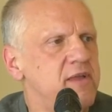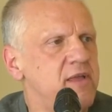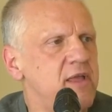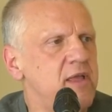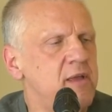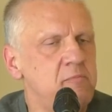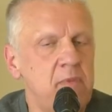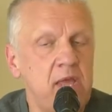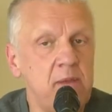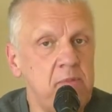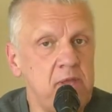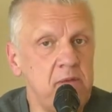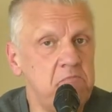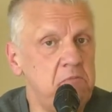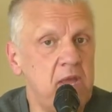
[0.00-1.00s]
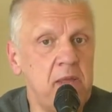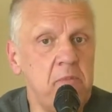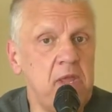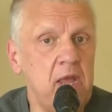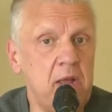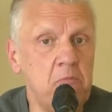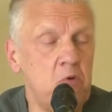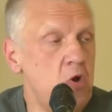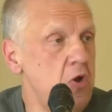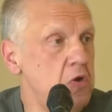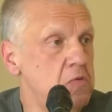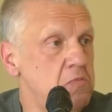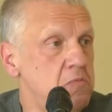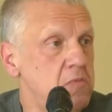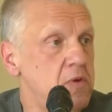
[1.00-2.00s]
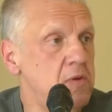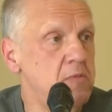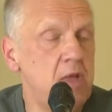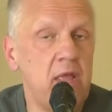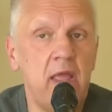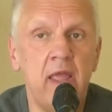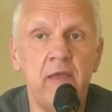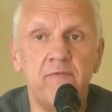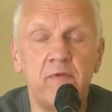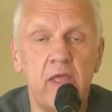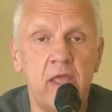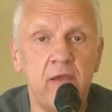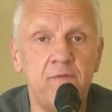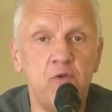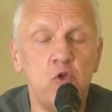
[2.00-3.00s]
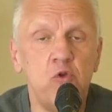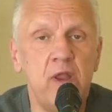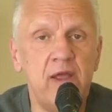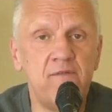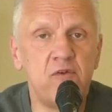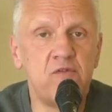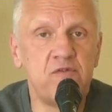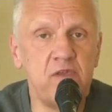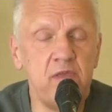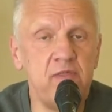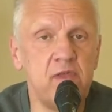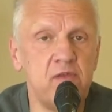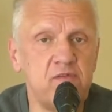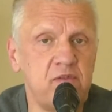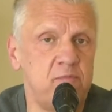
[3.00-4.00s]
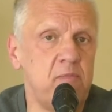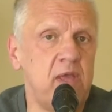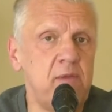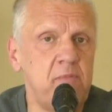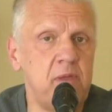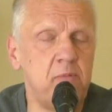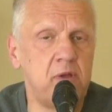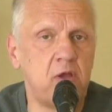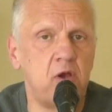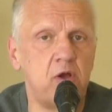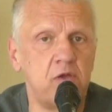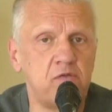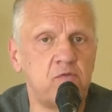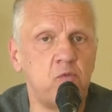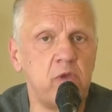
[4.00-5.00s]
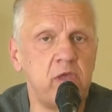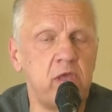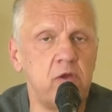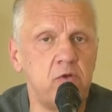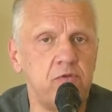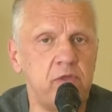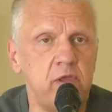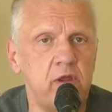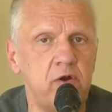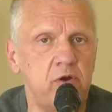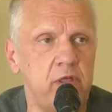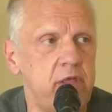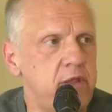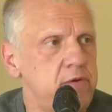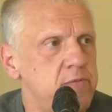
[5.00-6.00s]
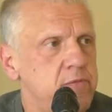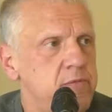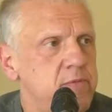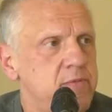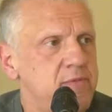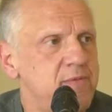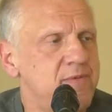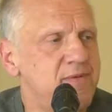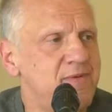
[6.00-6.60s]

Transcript: Maybe and maybe maybe I'm wrong. Hey, if if you never see this, it may be because we killed the internet. Yeah,